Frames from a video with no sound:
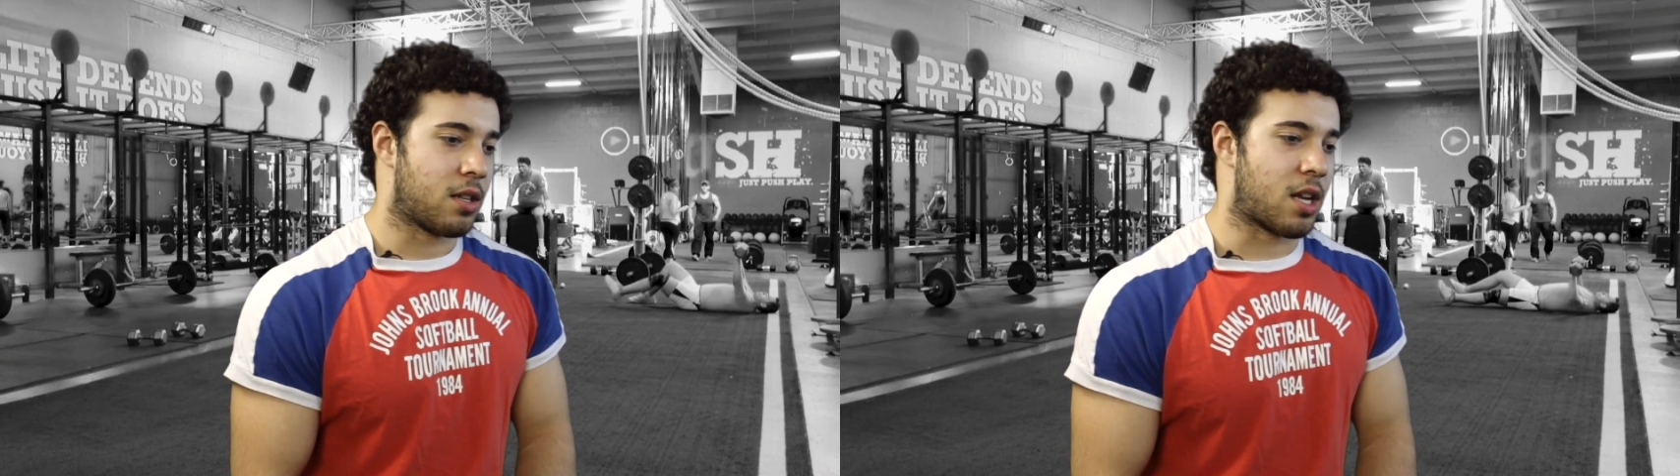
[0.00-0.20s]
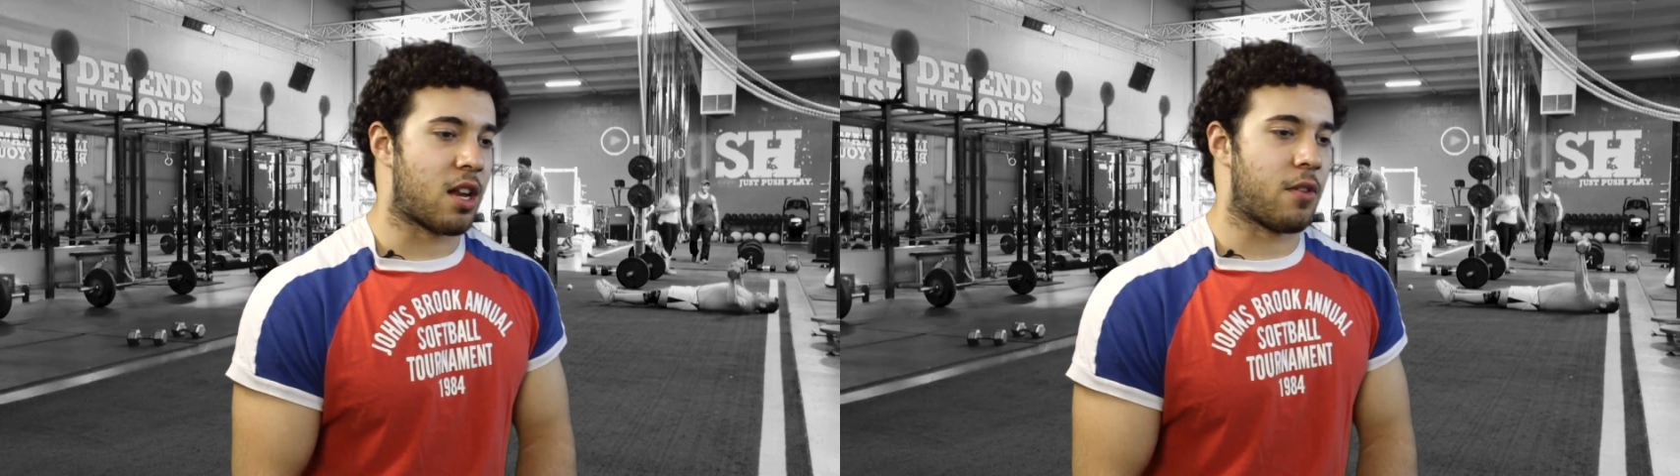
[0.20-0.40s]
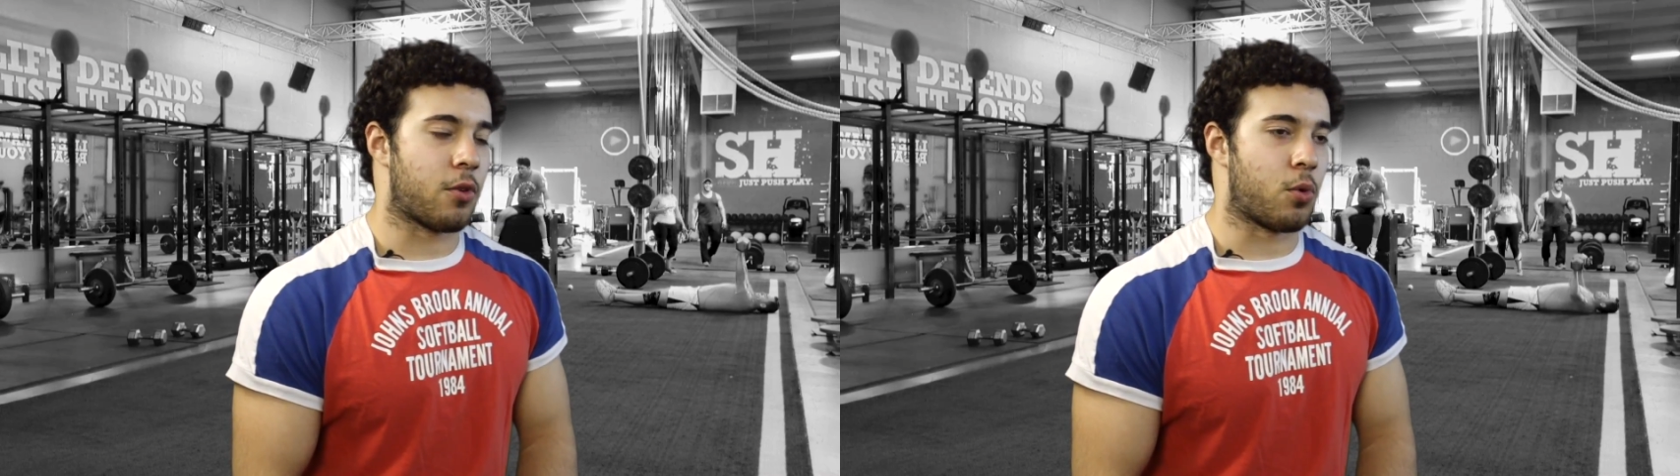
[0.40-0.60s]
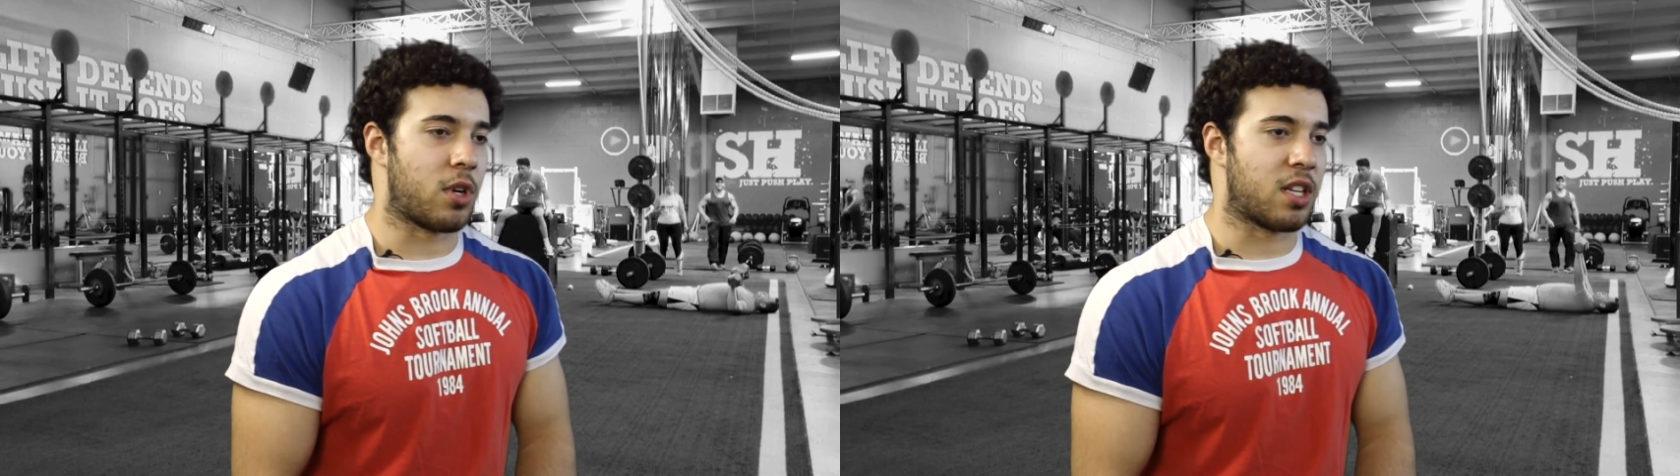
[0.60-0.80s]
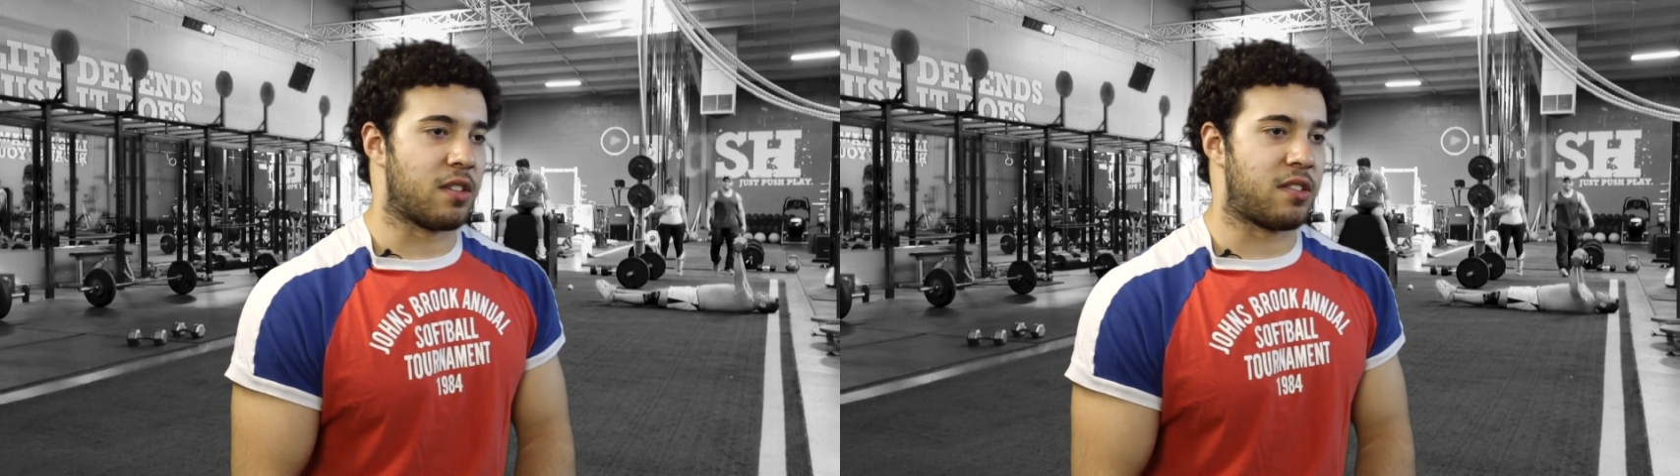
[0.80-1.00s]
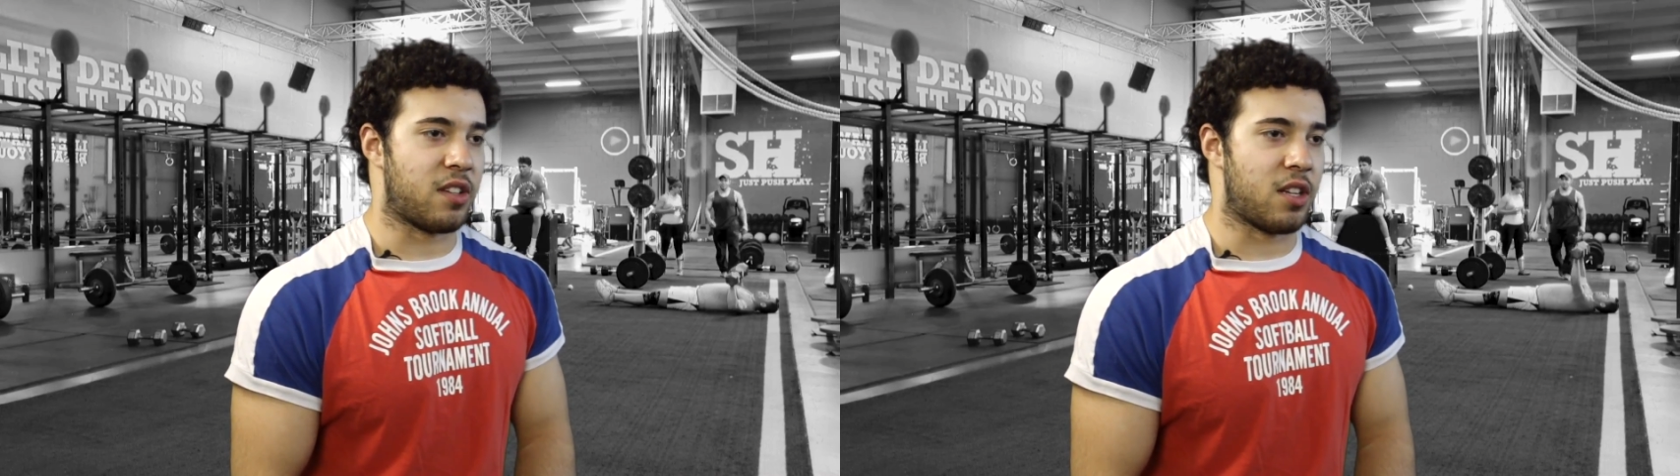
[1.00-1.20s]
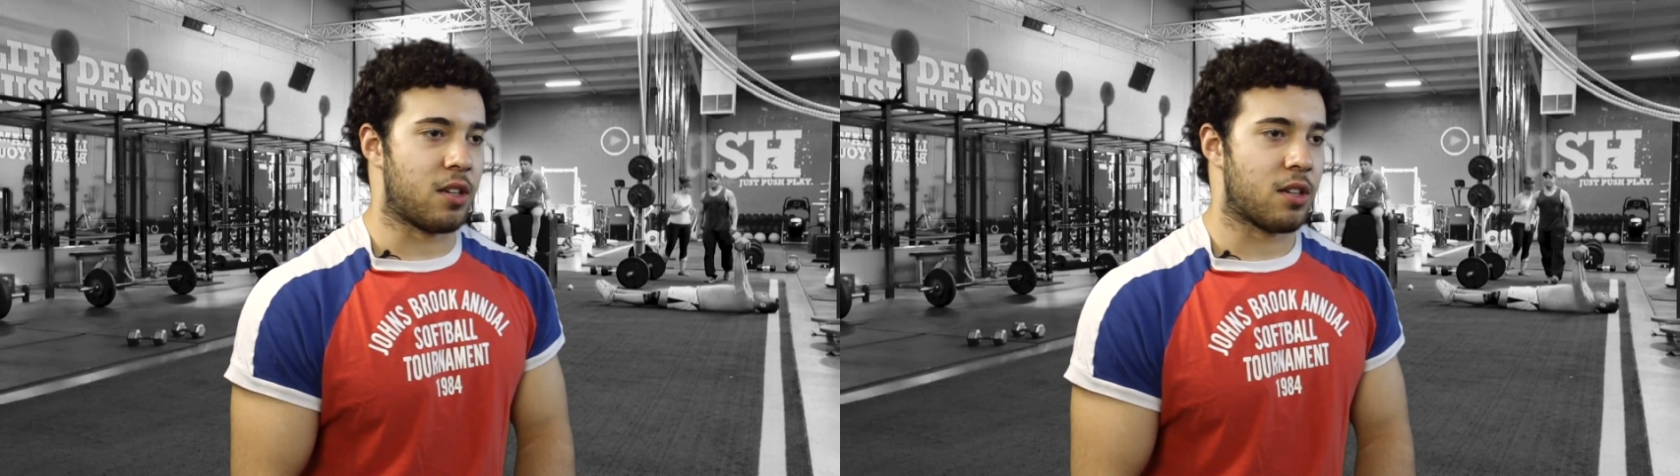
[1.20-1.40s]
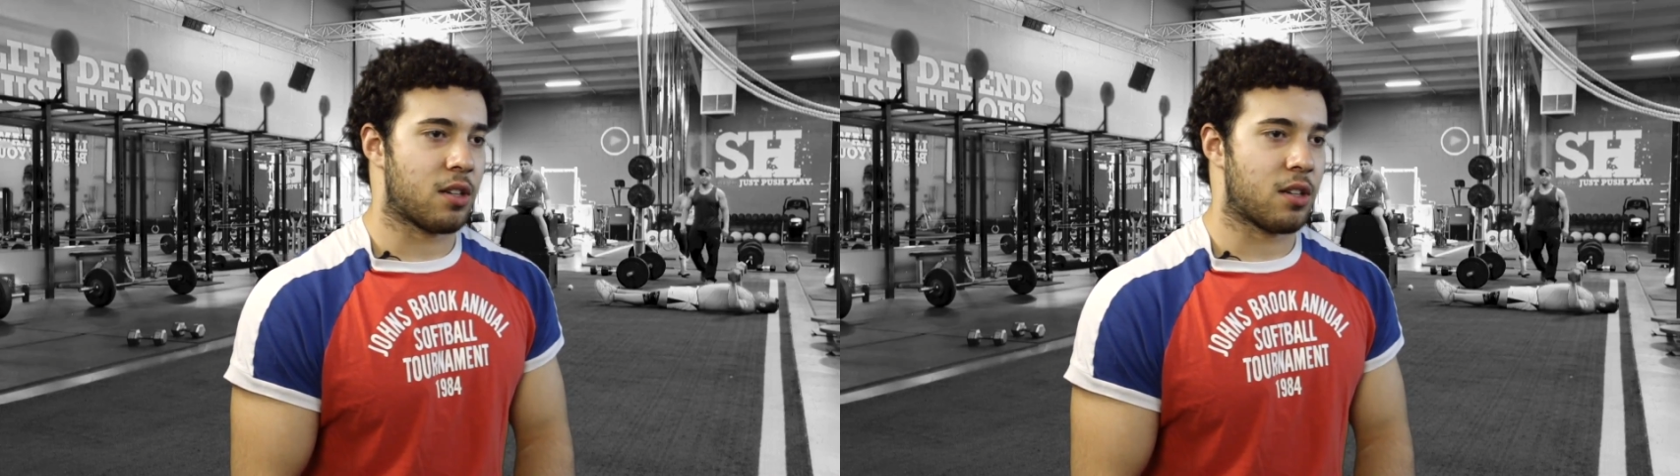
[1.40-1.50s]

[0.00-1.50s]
not everyone can see.